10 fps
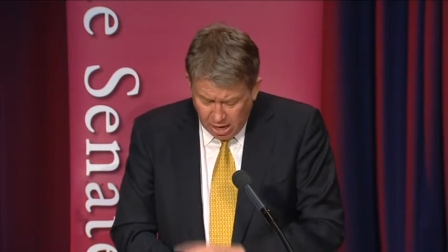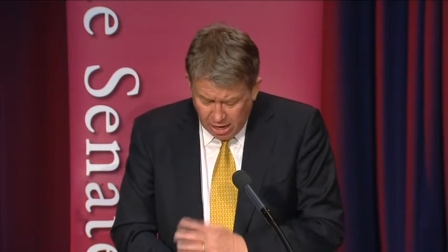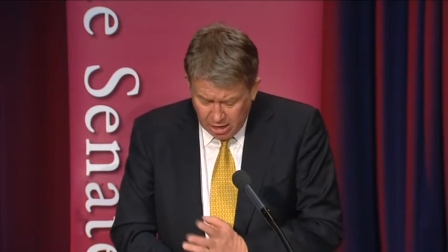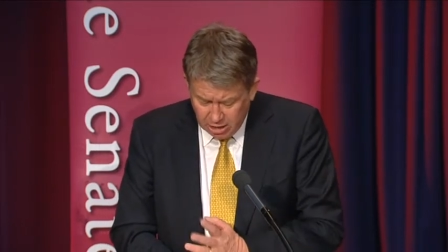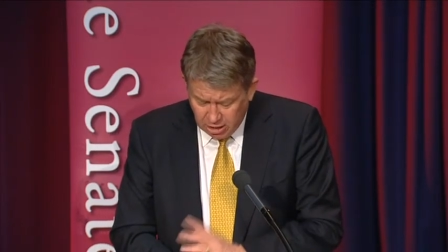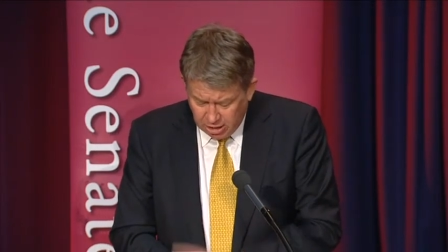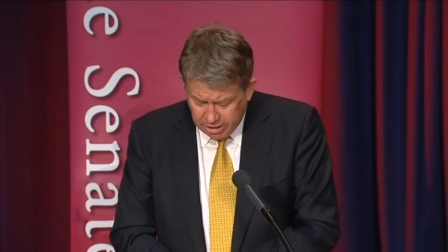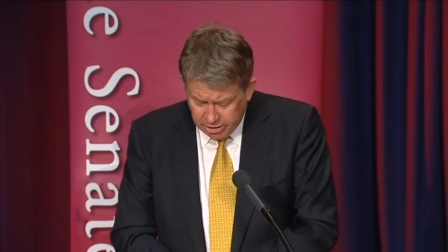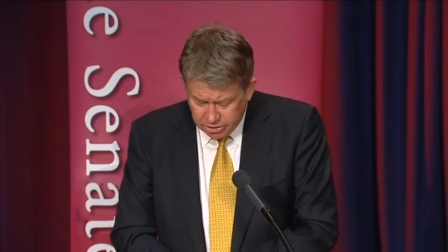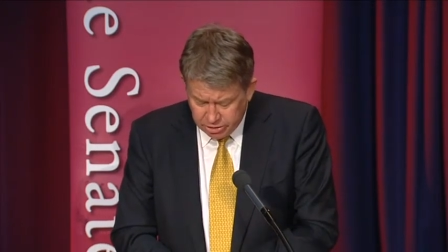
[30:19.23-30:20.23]
In it, I
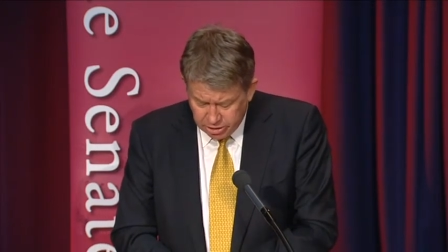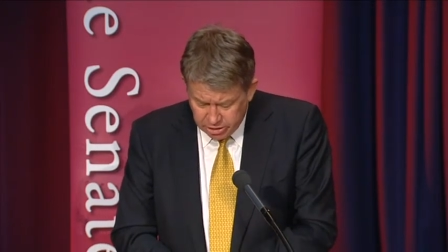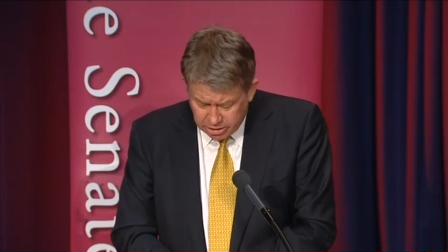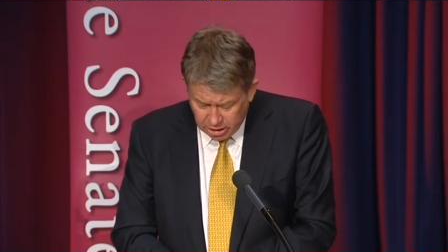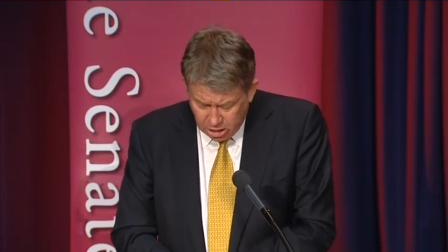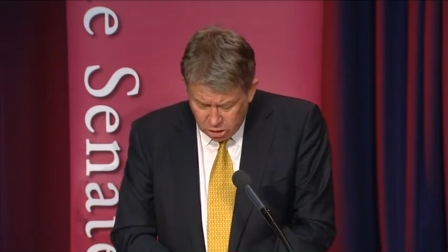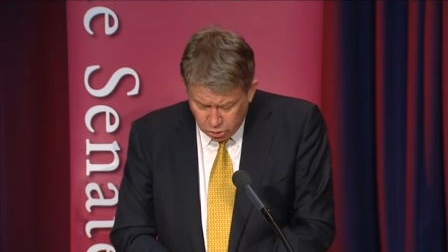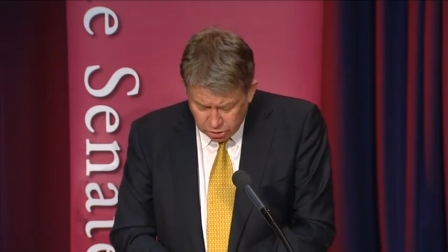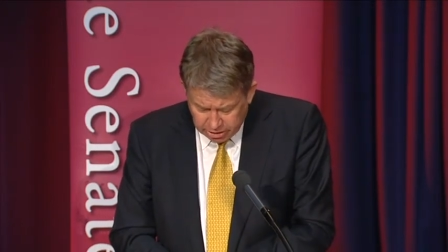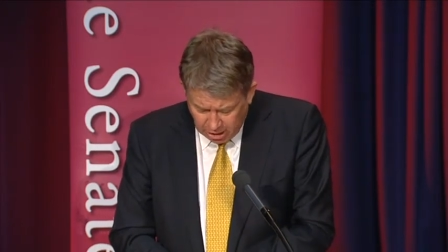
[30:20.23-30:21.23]
noted that you
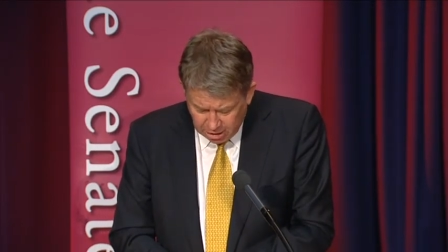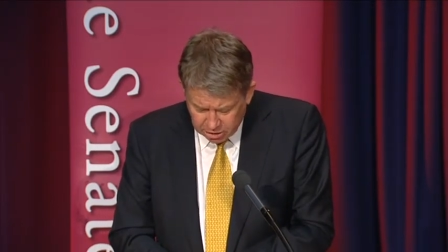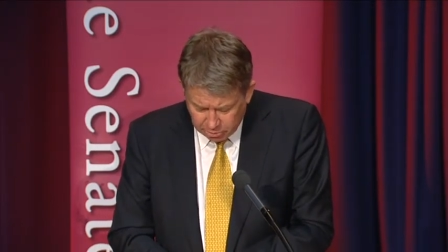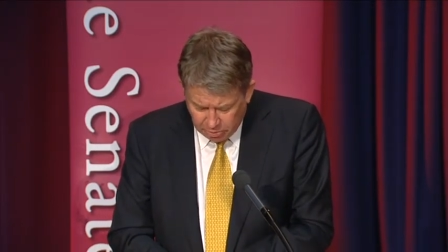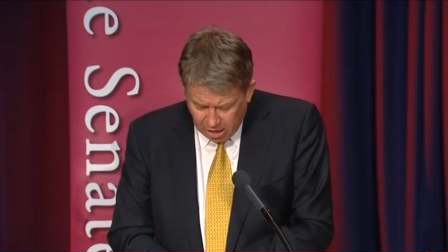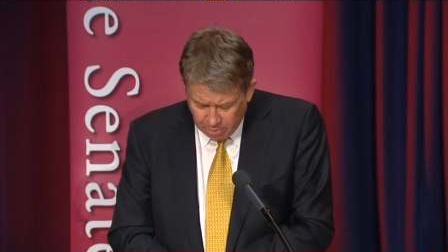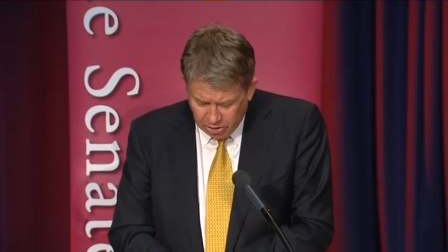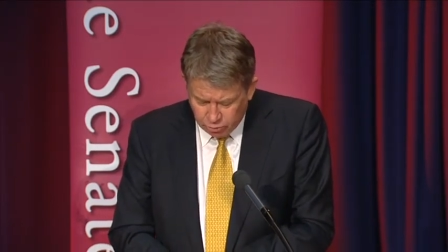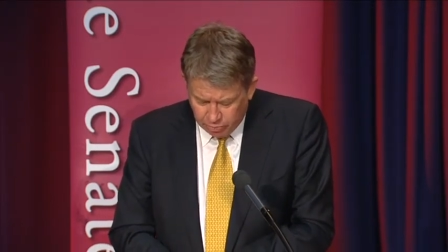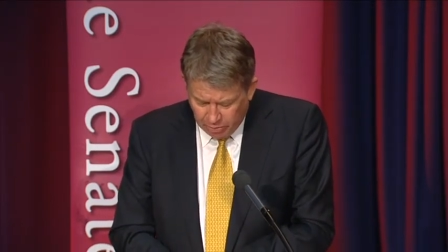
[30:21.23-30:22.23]
could task a
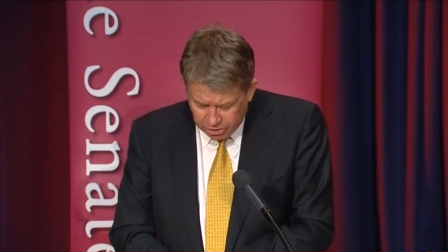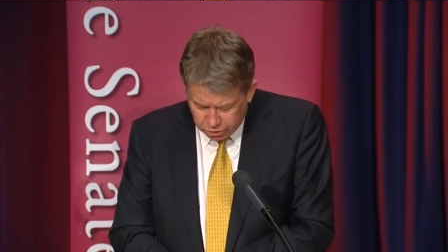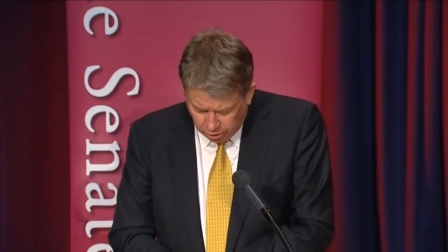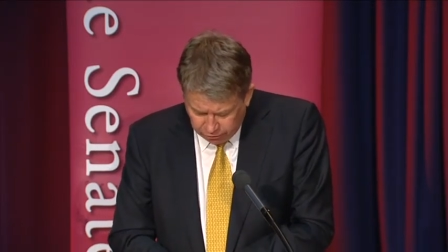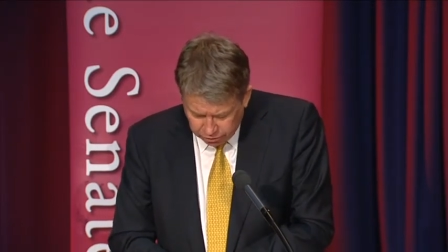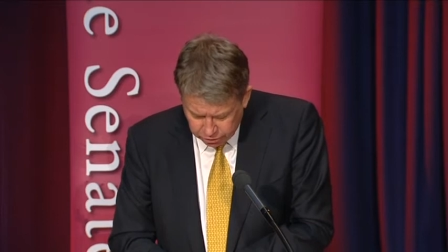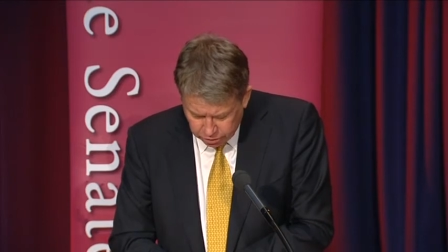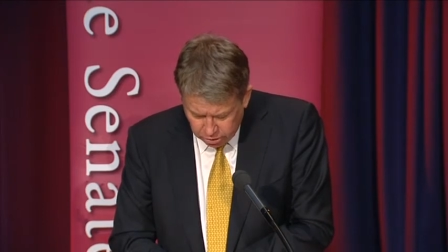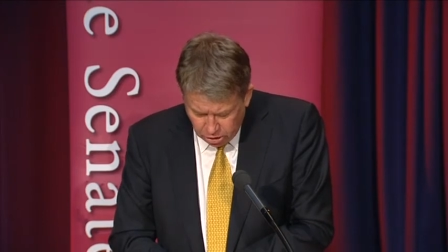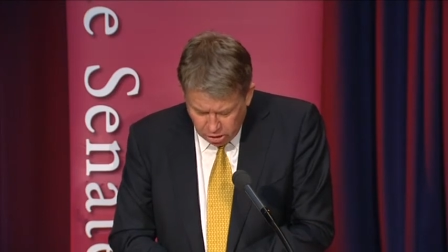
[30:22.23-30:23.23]
parliamentary budget office,
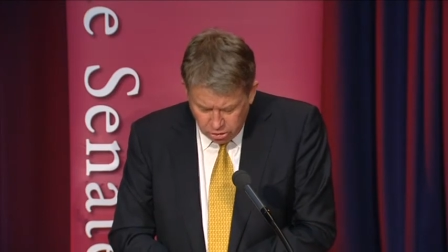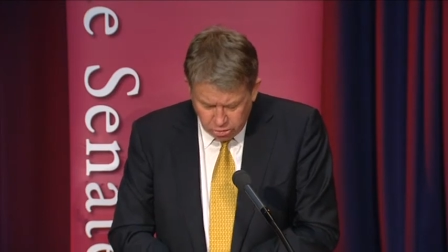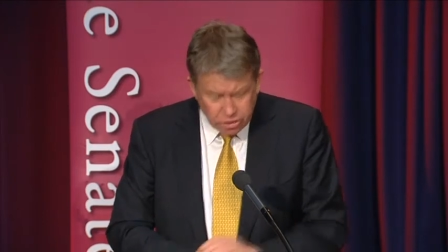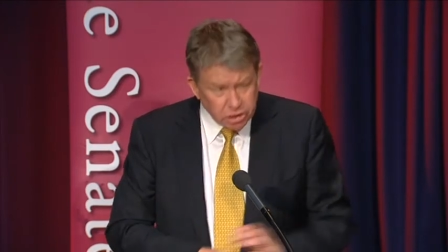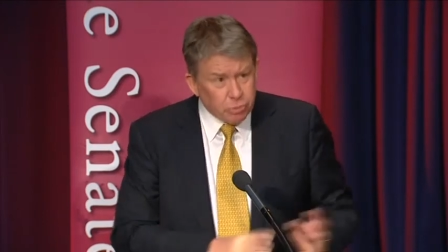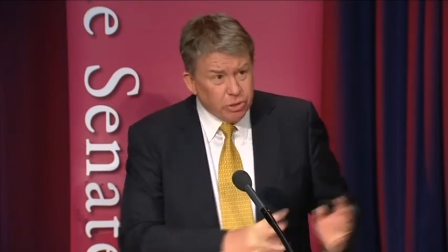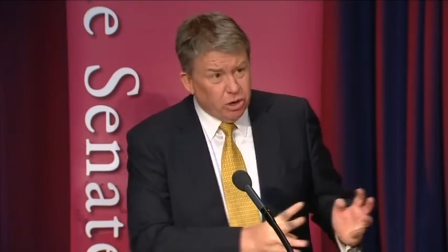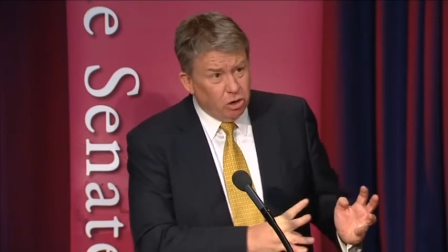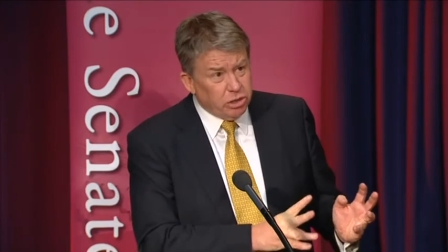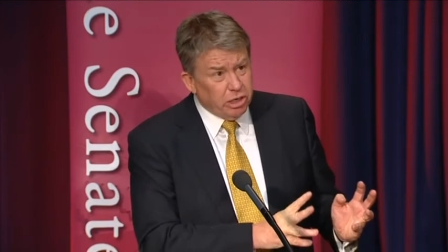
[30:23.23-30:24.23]
not just with
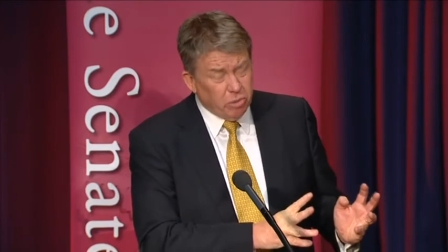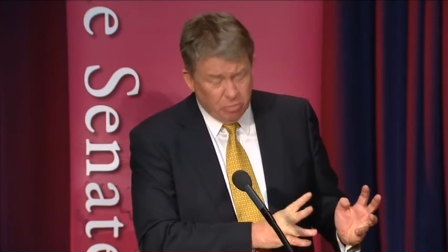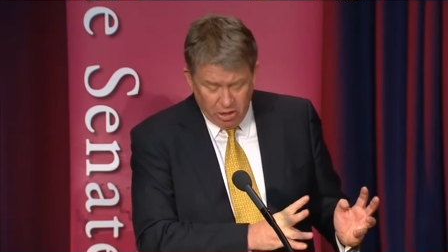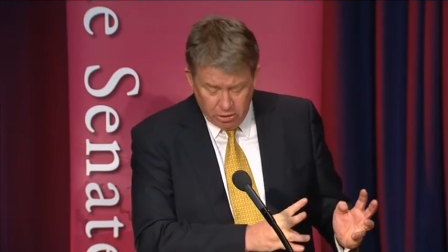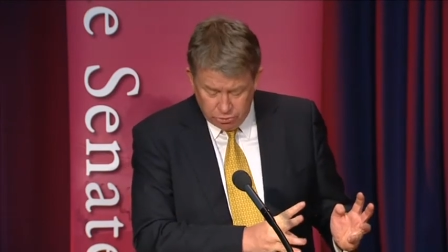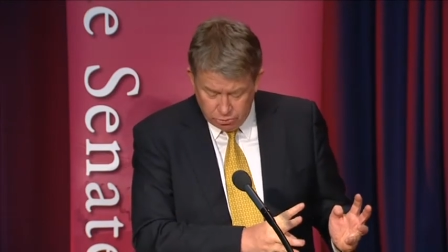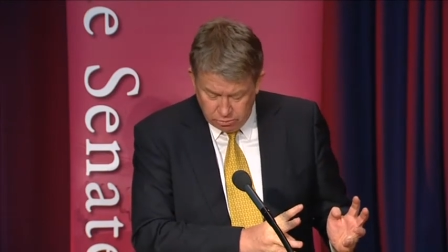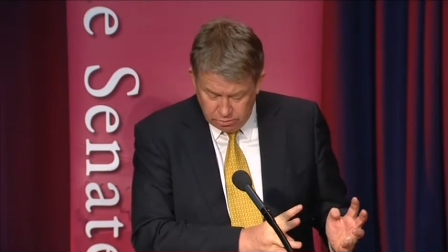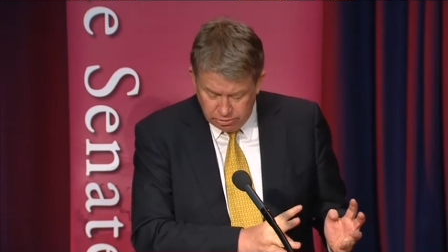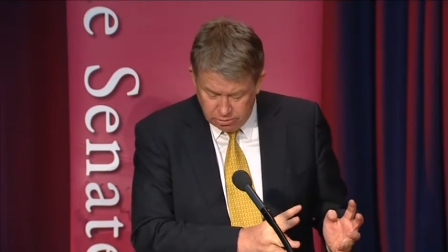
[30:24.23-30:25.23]
costing
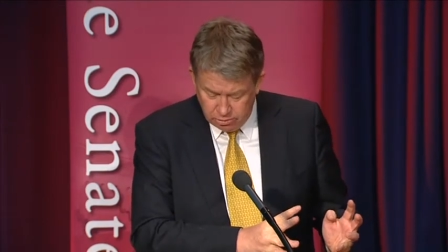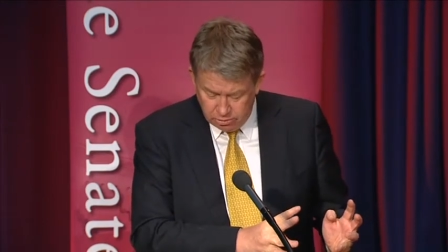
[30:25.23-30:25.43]
proposals,